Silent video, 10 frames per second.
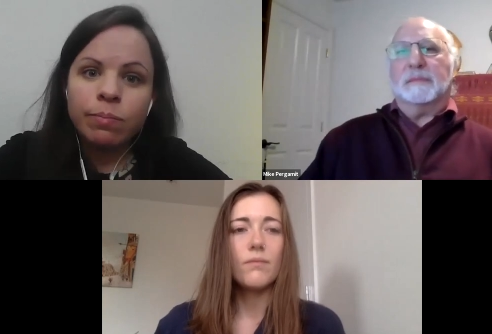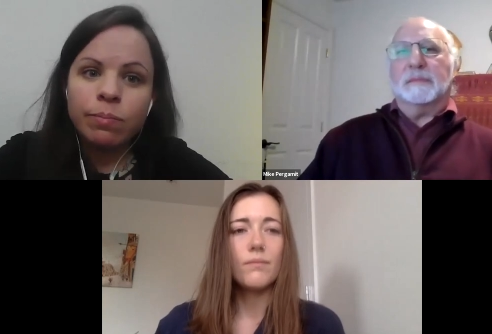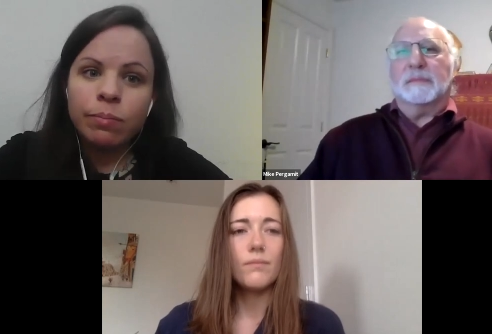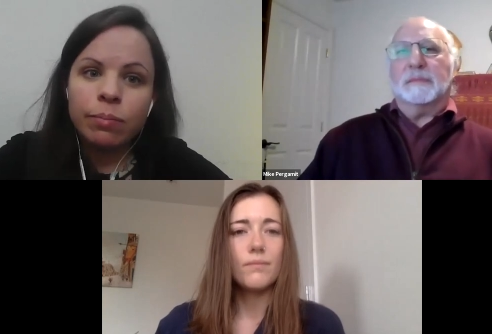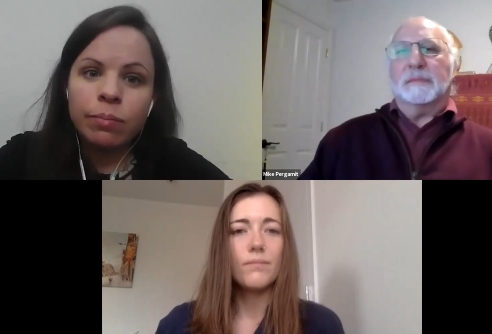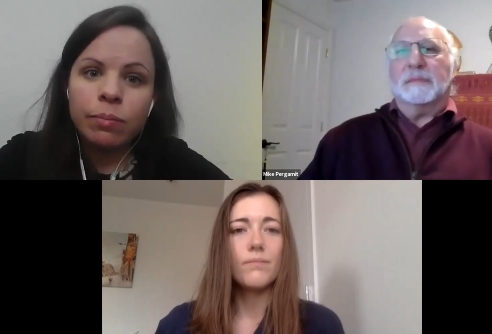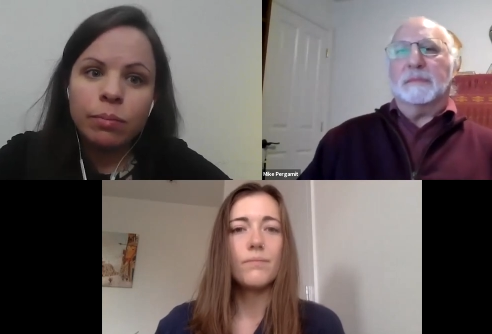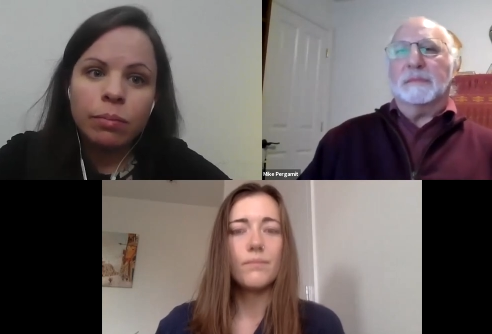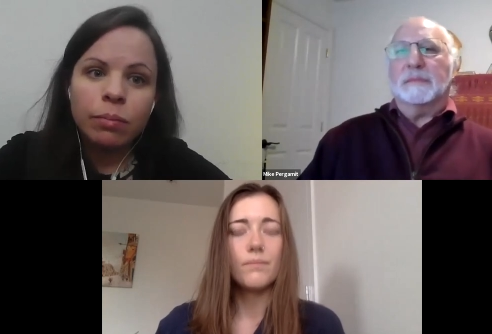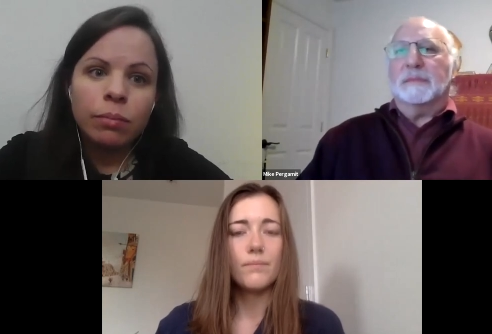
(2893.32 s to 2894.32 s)

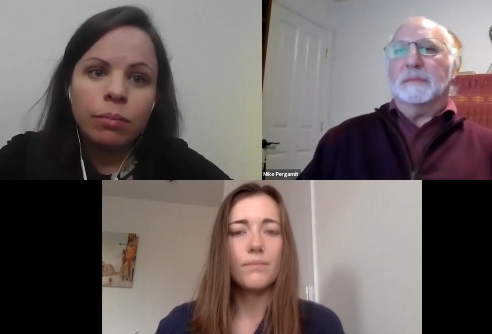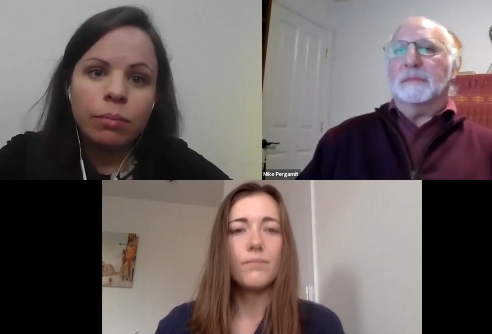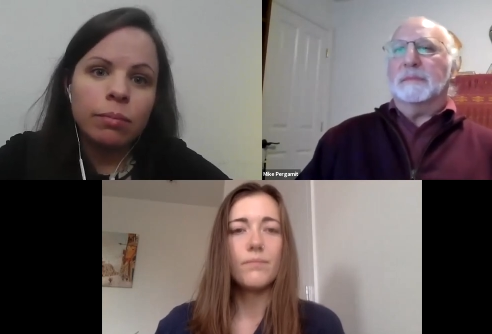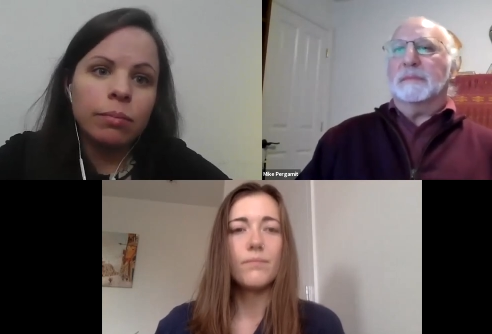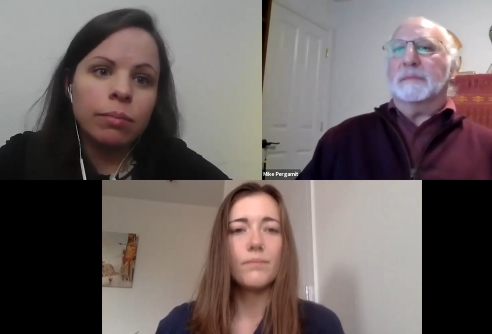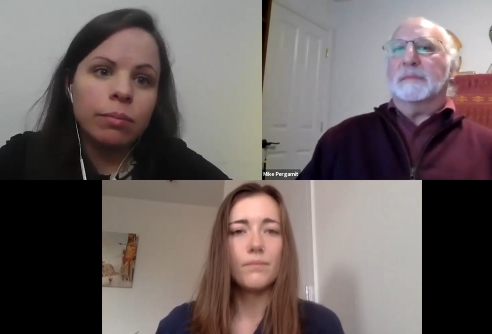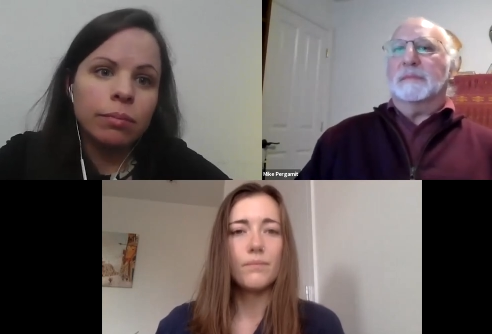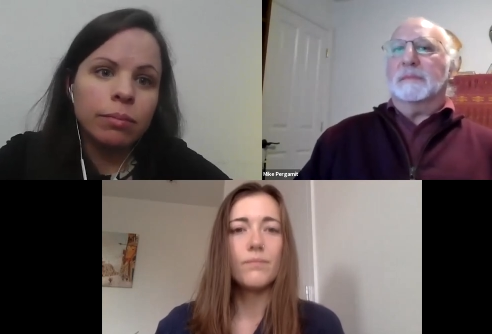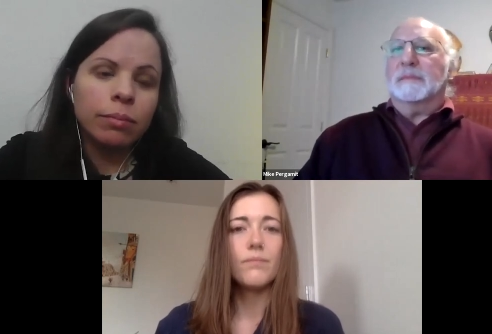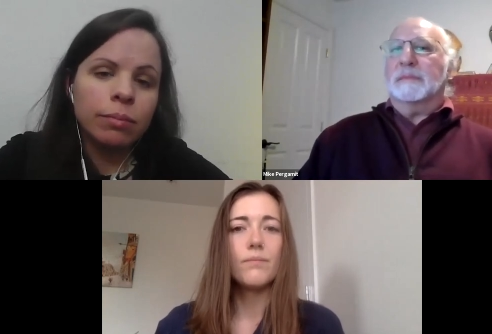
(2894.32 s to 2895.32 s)

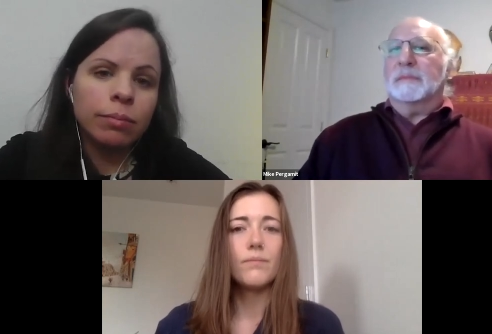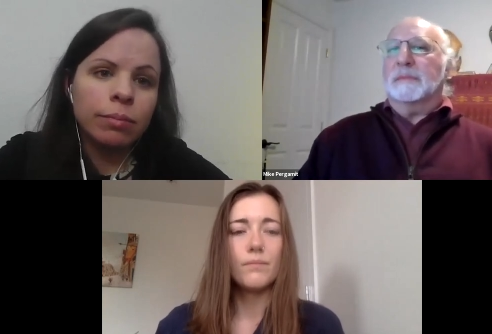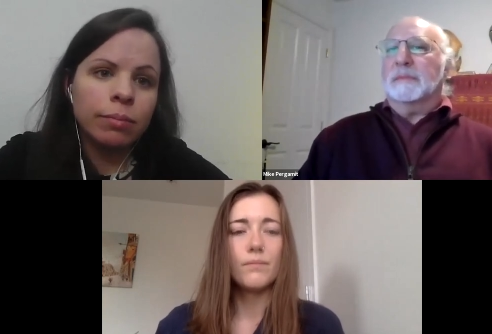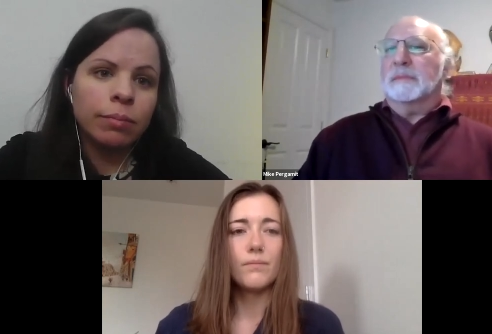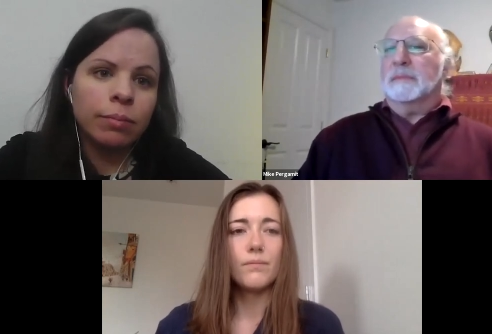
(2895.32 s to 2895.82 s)
Nothing is said.